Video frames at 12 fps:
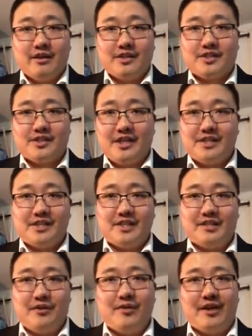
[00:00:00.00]
The states
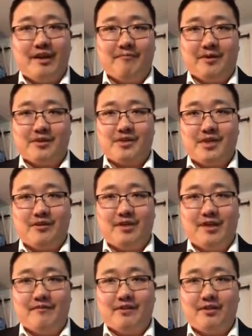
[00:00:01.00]
that don't have motorcycle
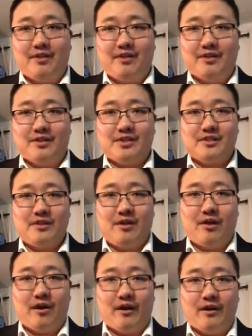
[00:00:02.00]
helmet laws
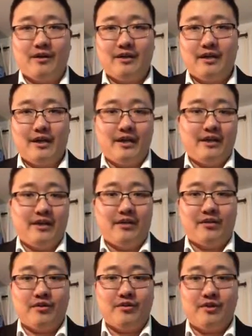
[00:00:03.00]
are
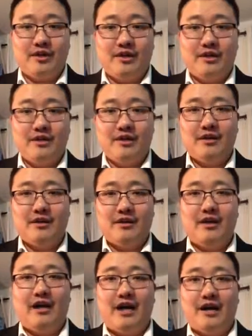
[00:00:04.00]
Illinois,
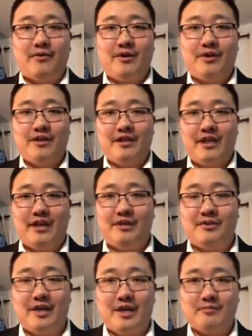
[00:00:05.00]
Iowa, and
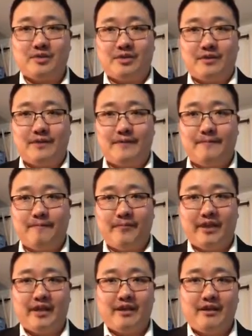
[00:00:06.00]
New Hampshire.
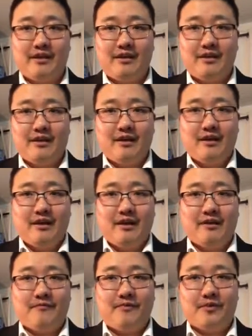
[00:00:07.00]

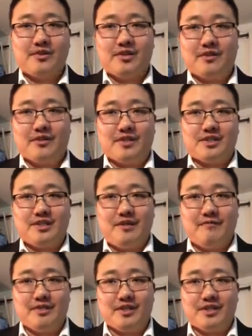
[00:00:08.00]
Unfortunately,
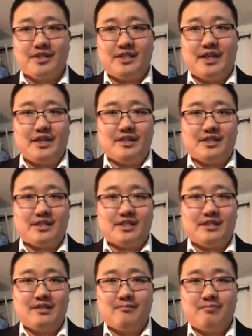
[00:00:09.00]
some of these states
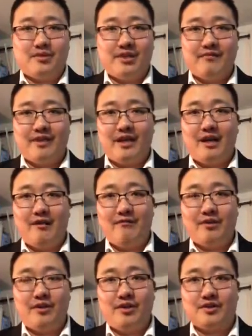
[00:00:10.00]
believe that
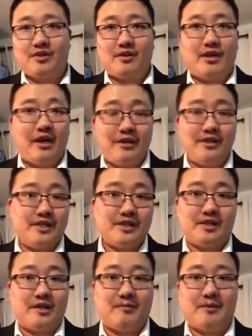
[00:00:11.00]
helmet laws are
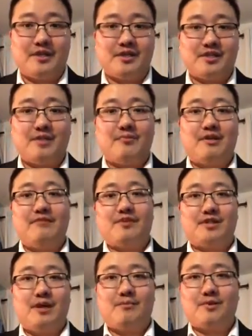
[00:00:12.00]
unnecessary because they believe
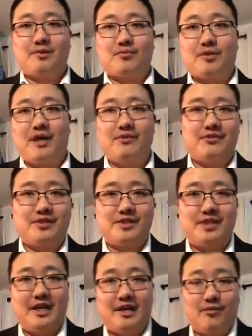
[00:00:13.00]
it's up to the rider to
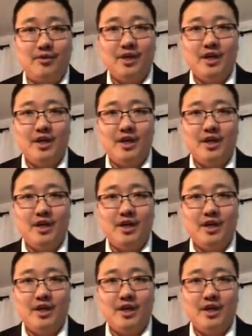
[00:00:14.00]
decide